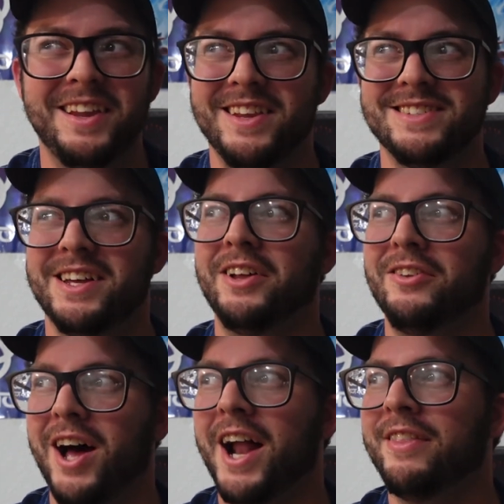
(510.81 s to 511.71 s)
There's a
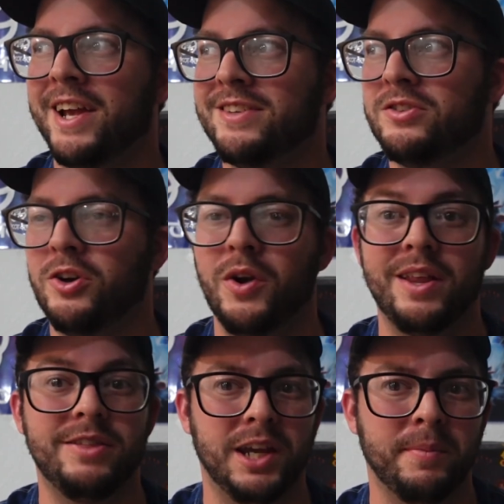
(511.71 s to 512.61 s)
lot of things to do
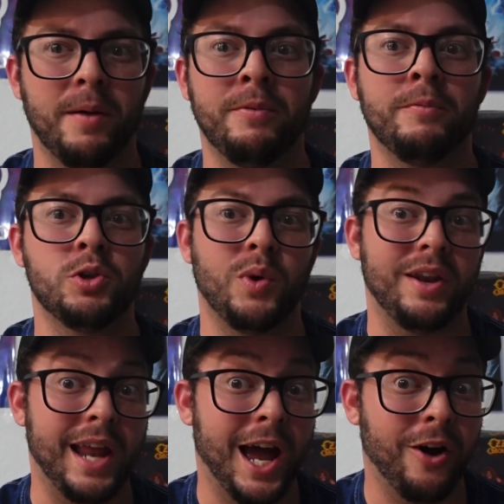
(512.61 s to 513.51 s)
and think about between
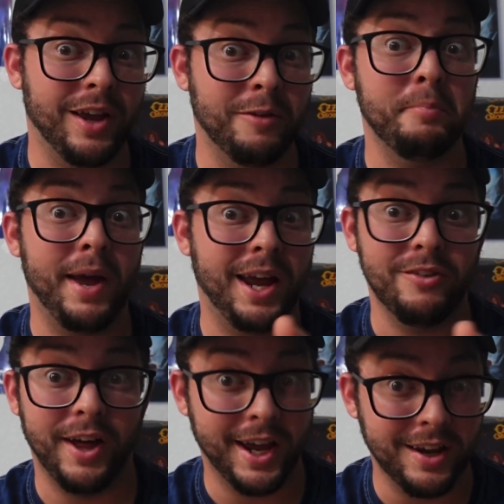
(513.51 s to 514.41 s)
now and May.
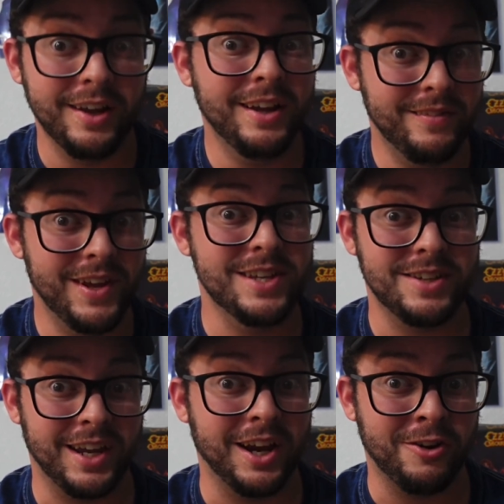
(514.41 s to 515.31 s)
Like, it's
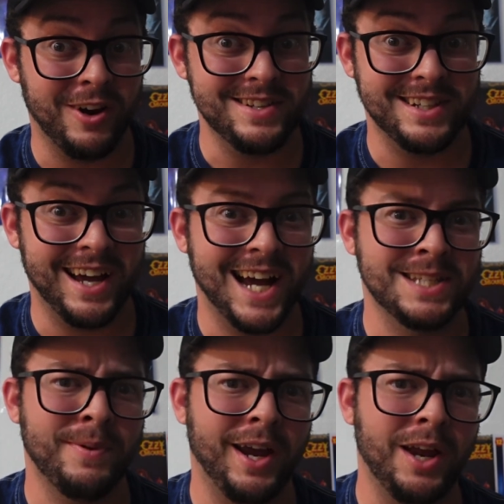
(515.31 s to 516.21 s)
gonna get crazy, guys.
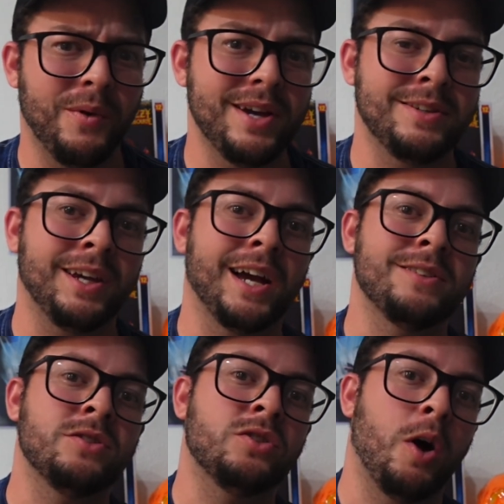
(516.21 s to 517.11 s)
But anyway, thank you guys
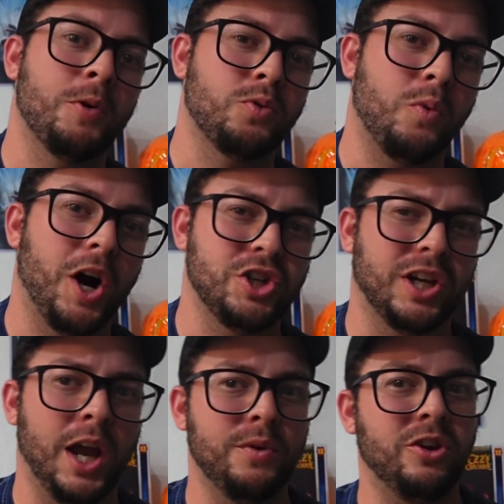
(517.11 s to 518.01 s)
so much for watching.
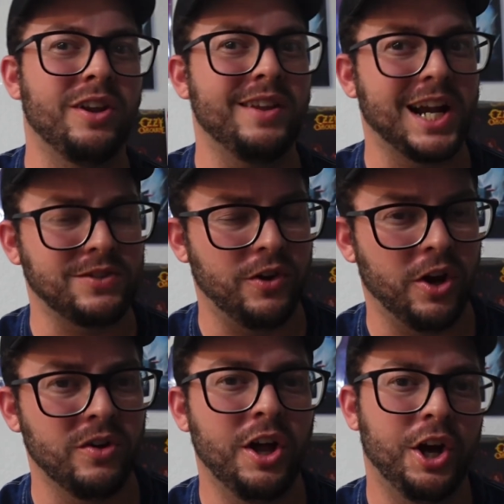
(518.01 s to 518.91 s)
Can't wait to do the next
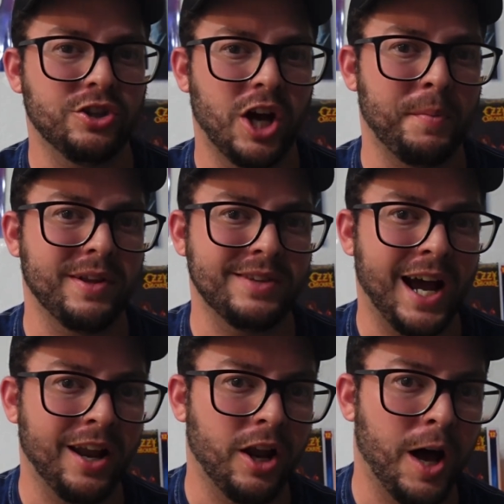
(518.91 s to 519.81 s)
video talking about
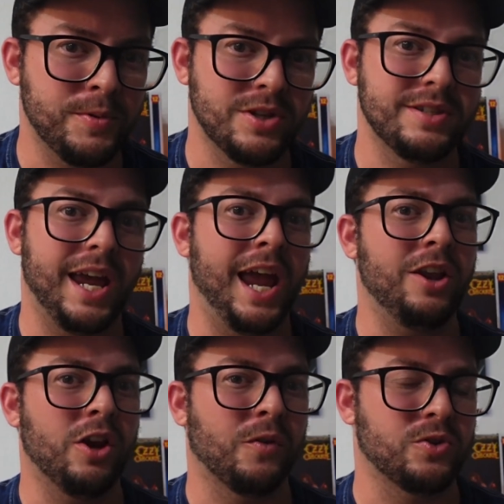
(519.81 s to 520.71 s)
dining options in
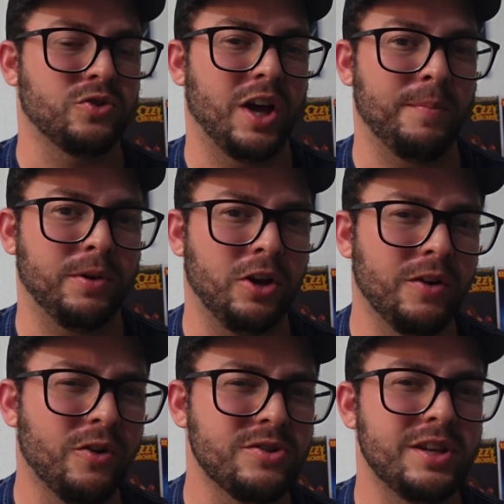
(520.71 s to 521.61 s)
Universal Epic
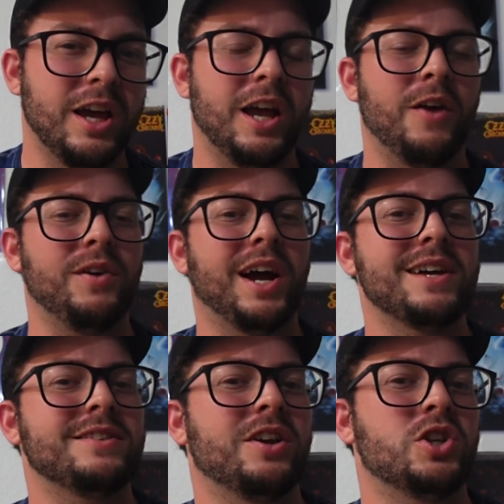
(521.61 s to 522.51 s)
Universe. If you
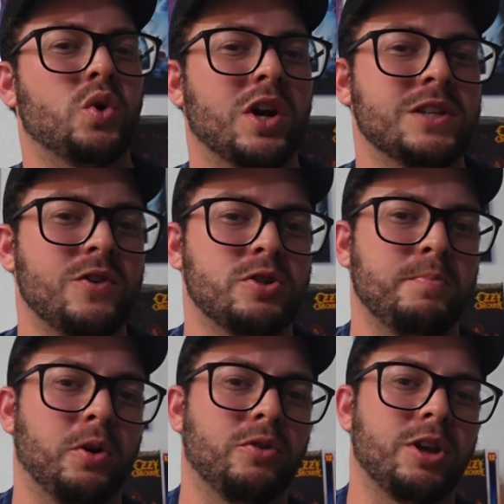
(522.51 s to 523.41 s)
guys did enjoy this video,
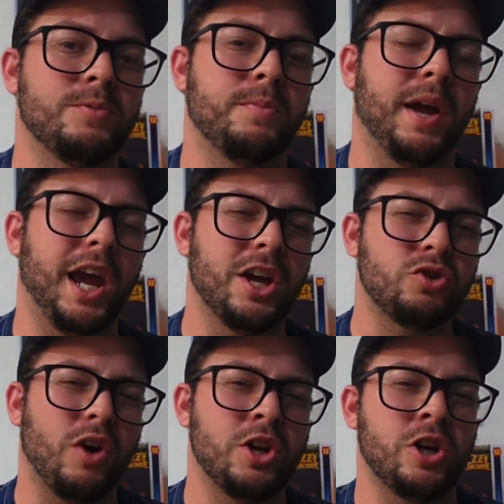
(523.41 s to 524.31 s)
big old thumbs up and
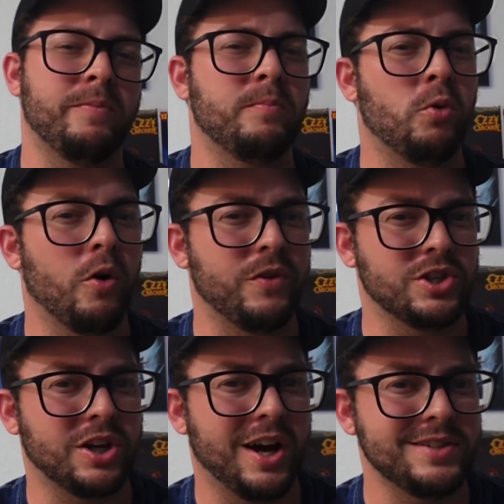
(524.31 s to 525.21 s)
subscribe to for more
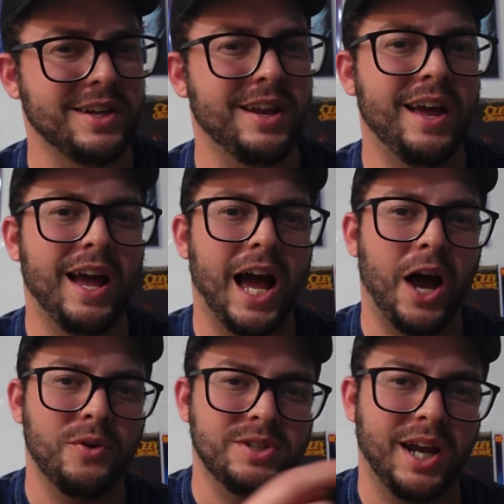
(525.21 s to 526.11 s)
featured content. I
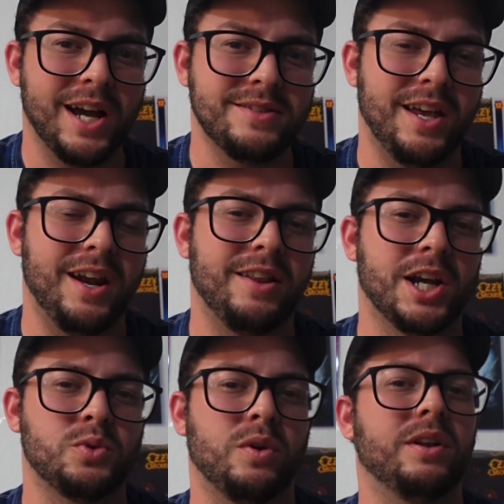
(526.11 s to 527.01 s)
will see you guys in the
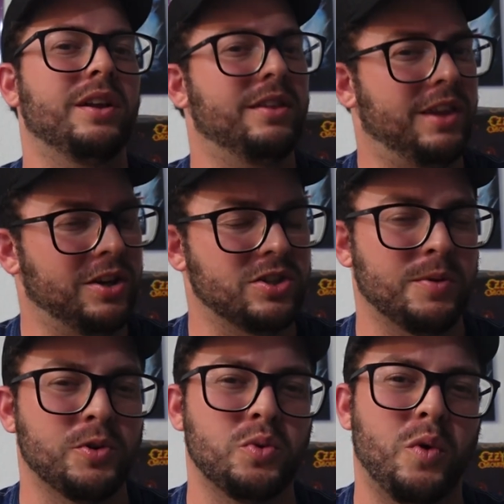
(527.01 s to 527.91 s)
next one. Thank you so
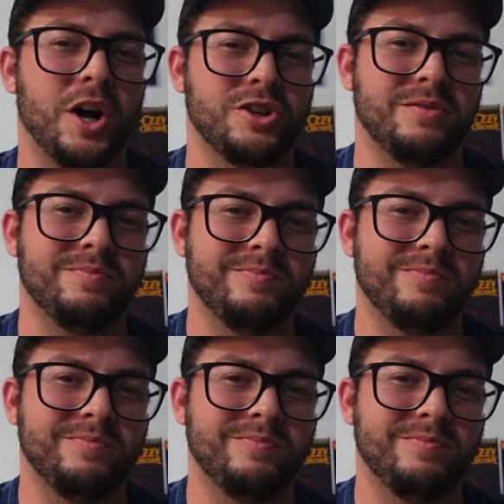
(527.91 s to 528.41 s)
much for watching.